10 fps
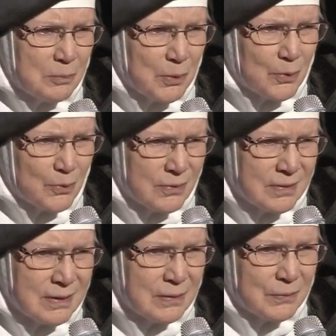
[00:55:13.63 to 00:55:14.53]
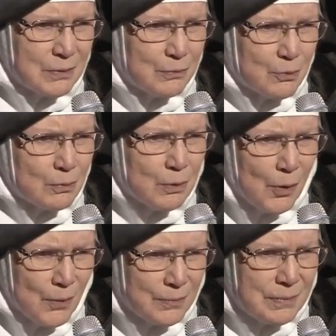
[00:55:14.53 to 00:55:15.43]
person to
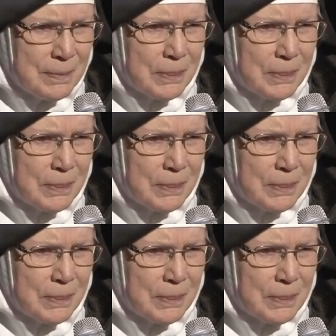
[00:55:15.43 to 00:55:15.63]
learn